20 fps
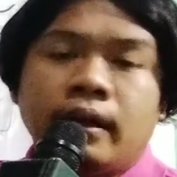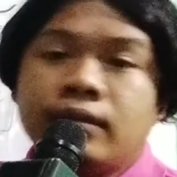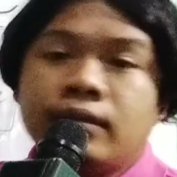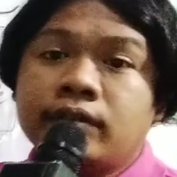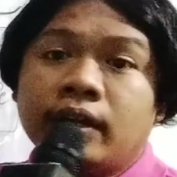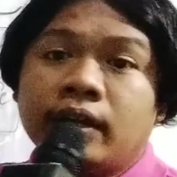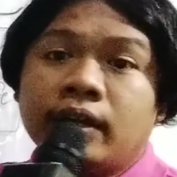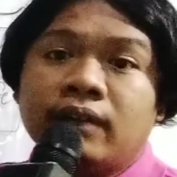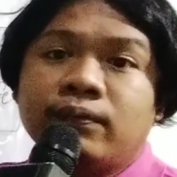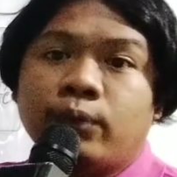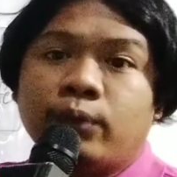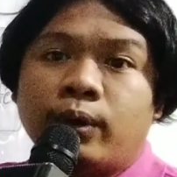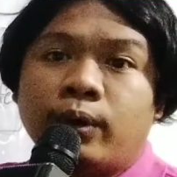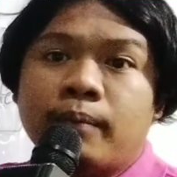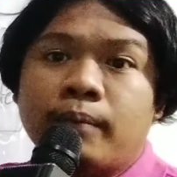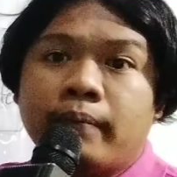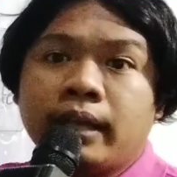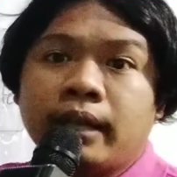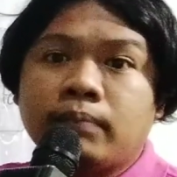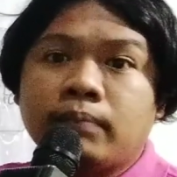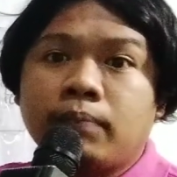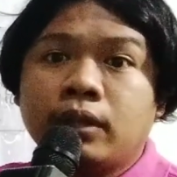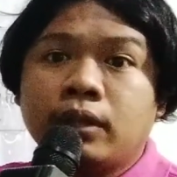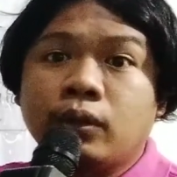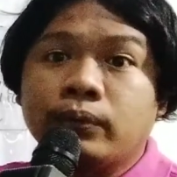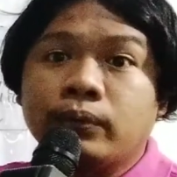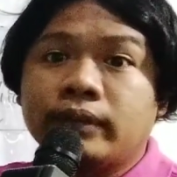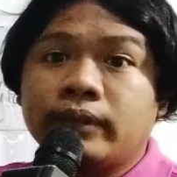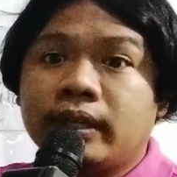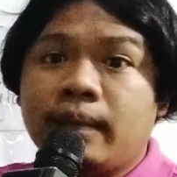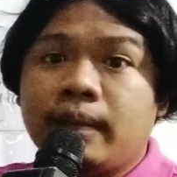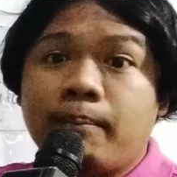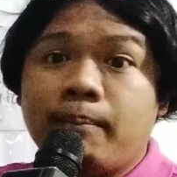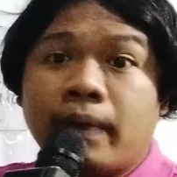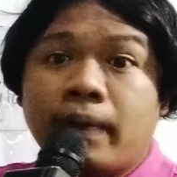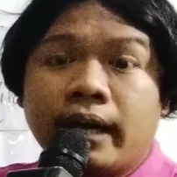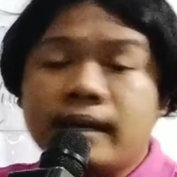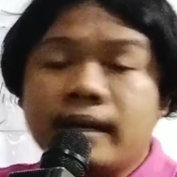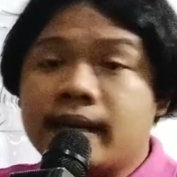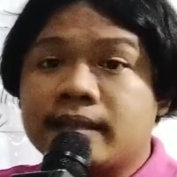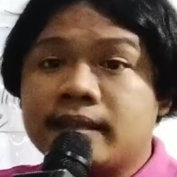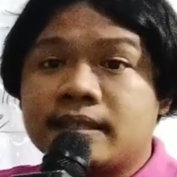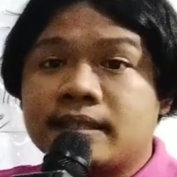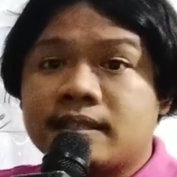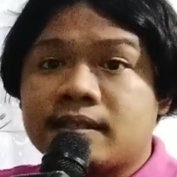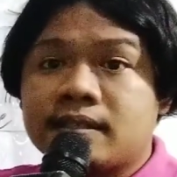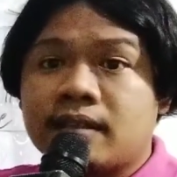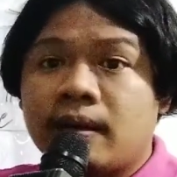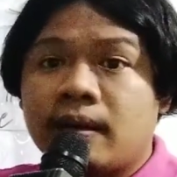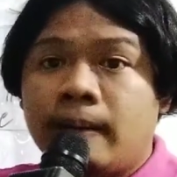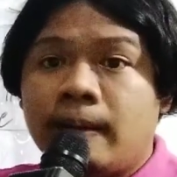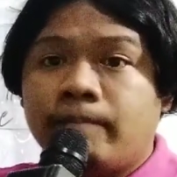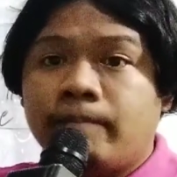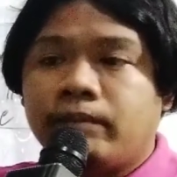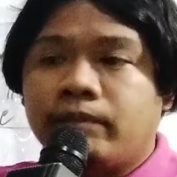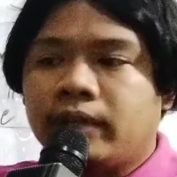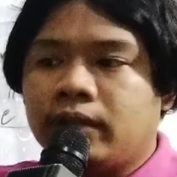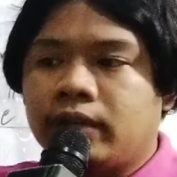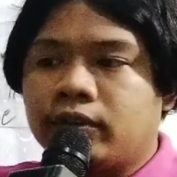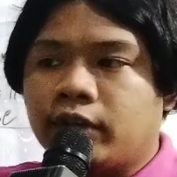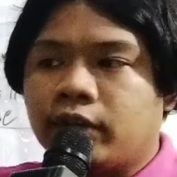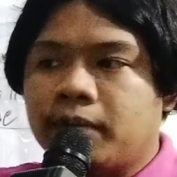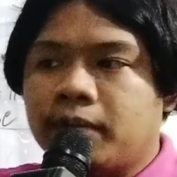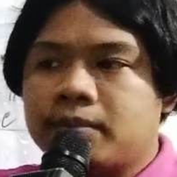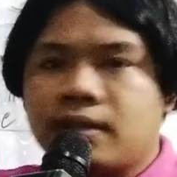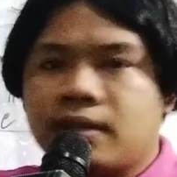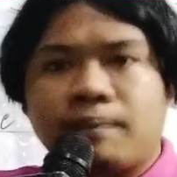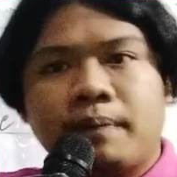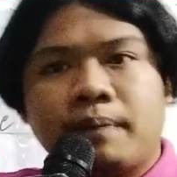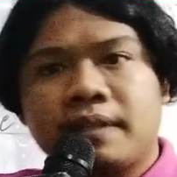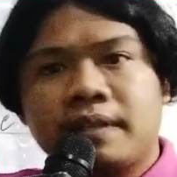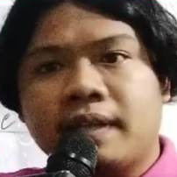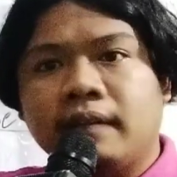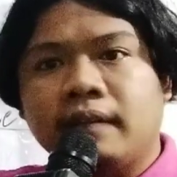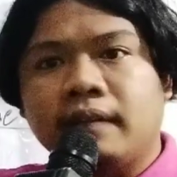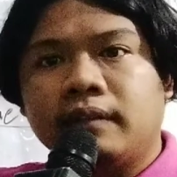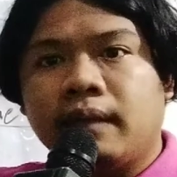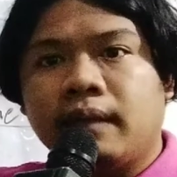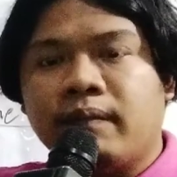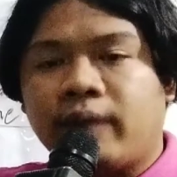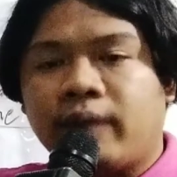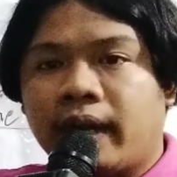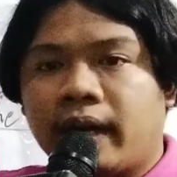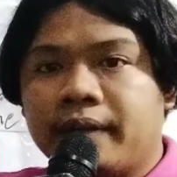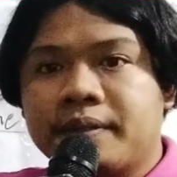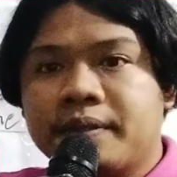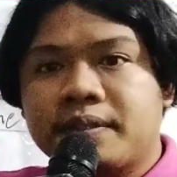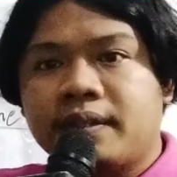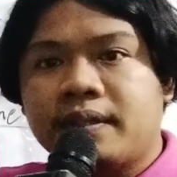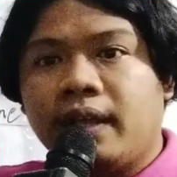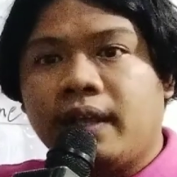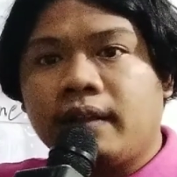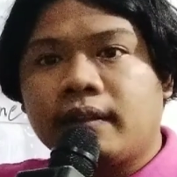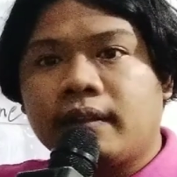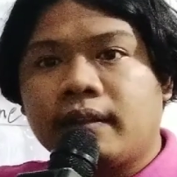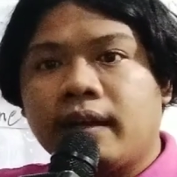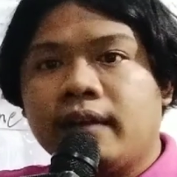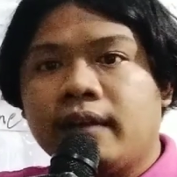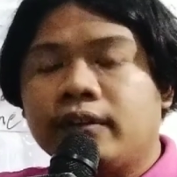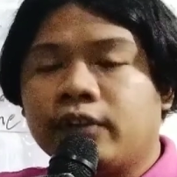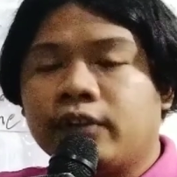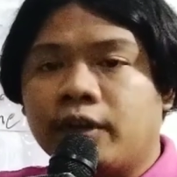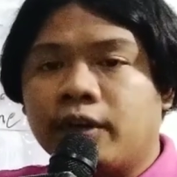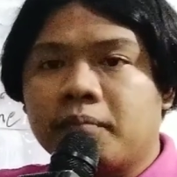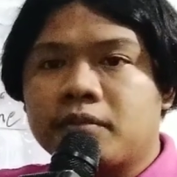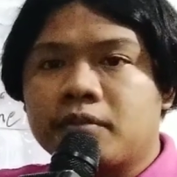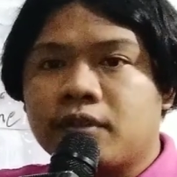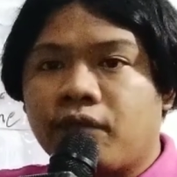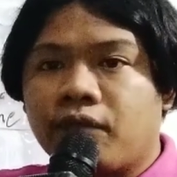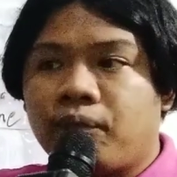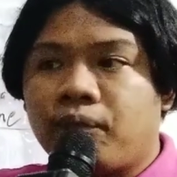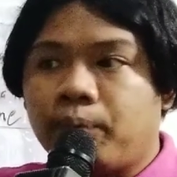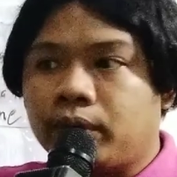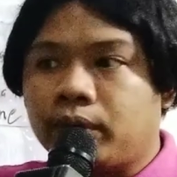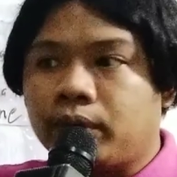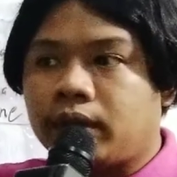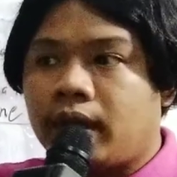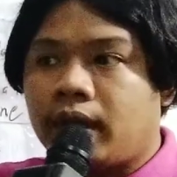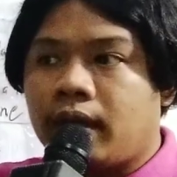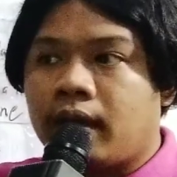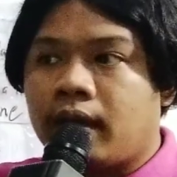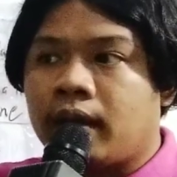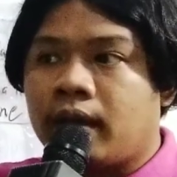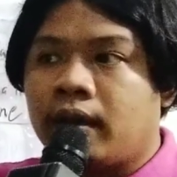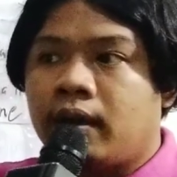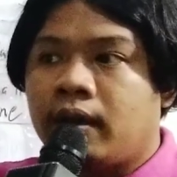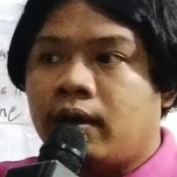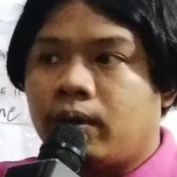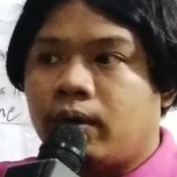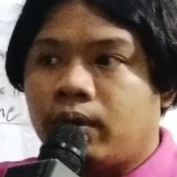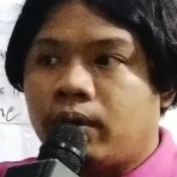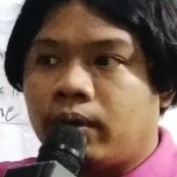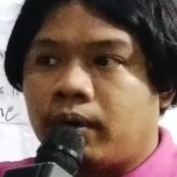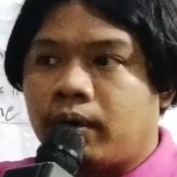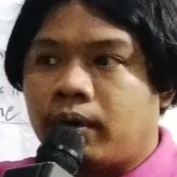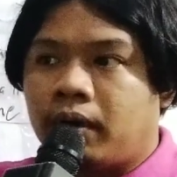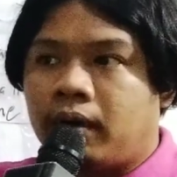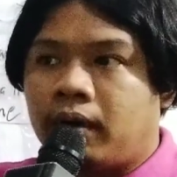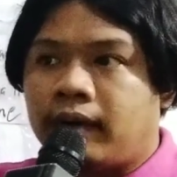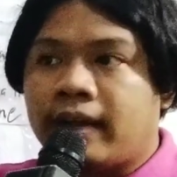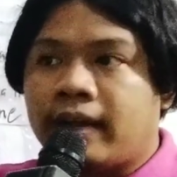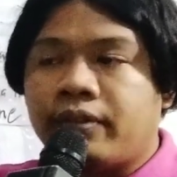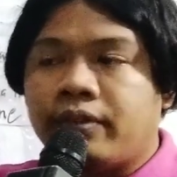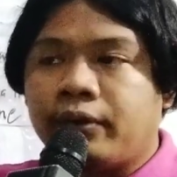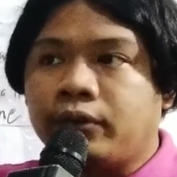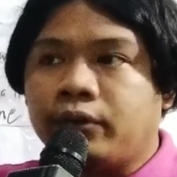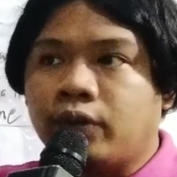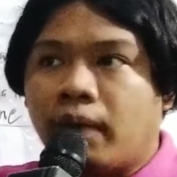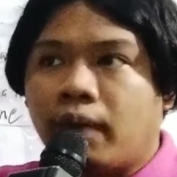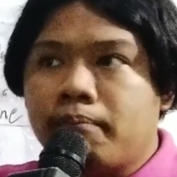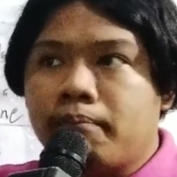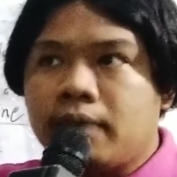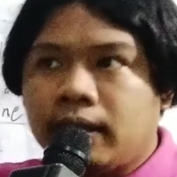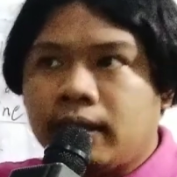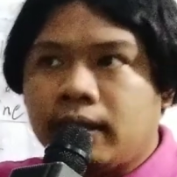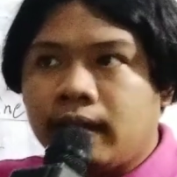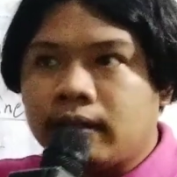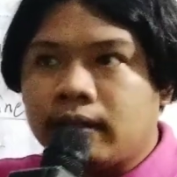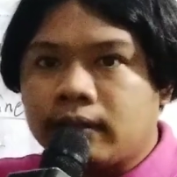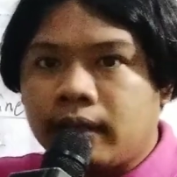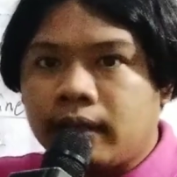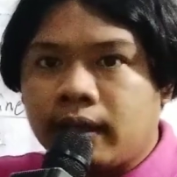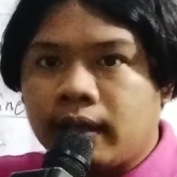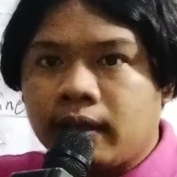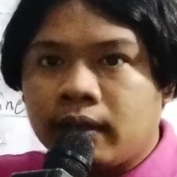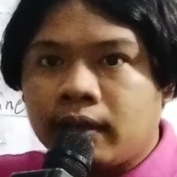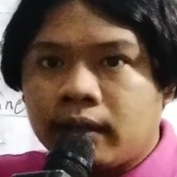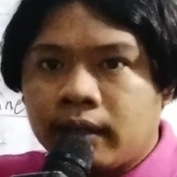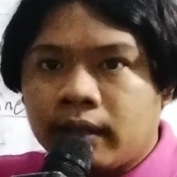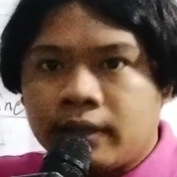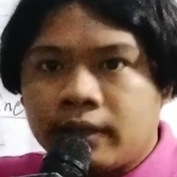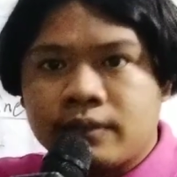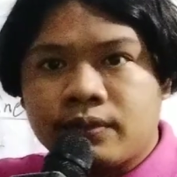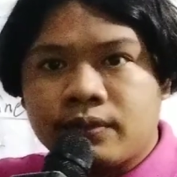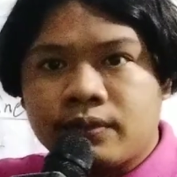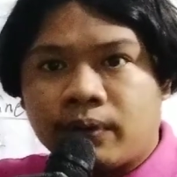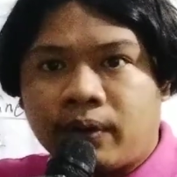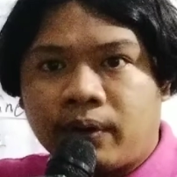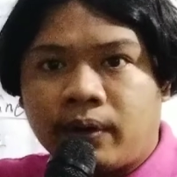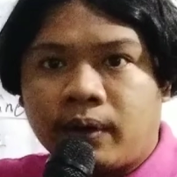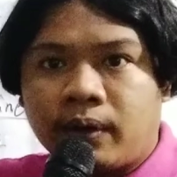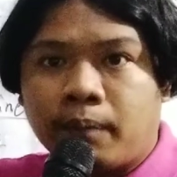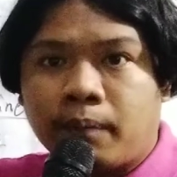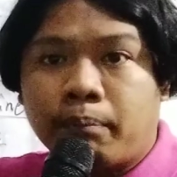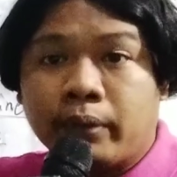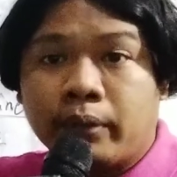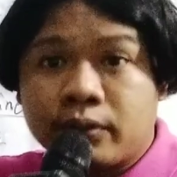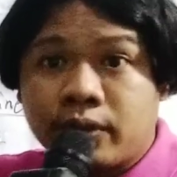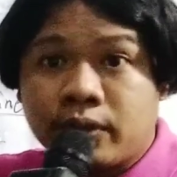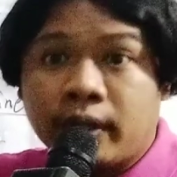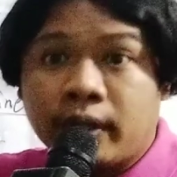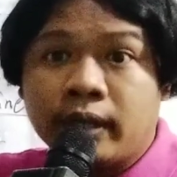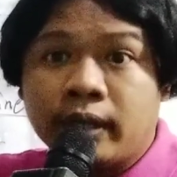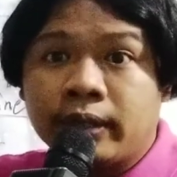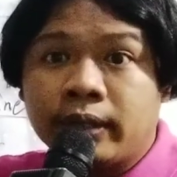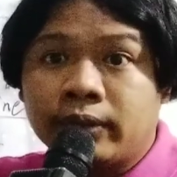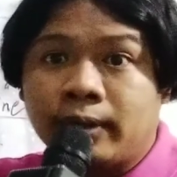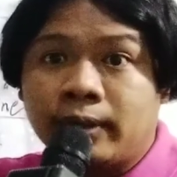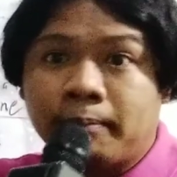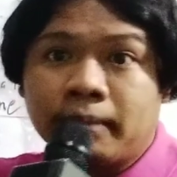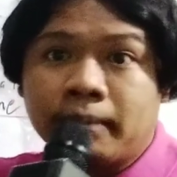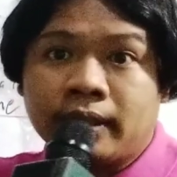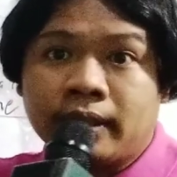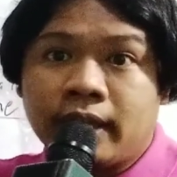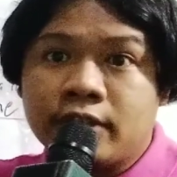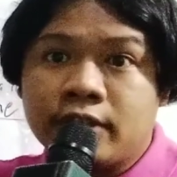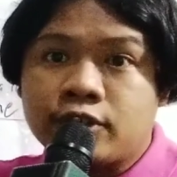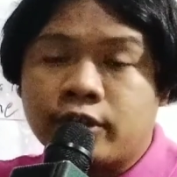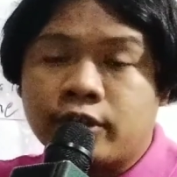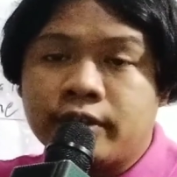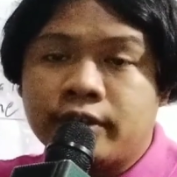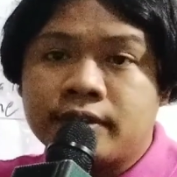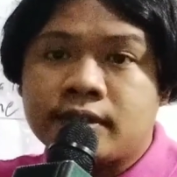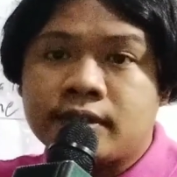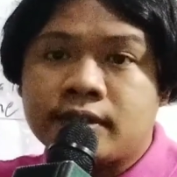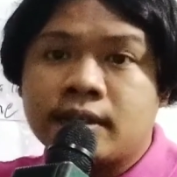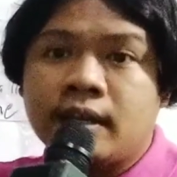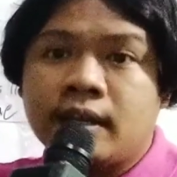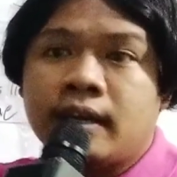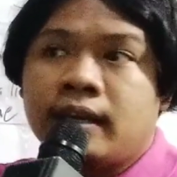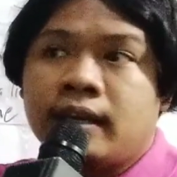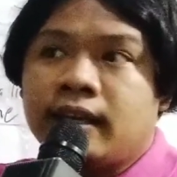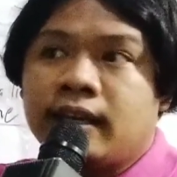and therefore might be totally biased in terms of presenting various data, in terms of putting or rather dominating his or her personal interpretations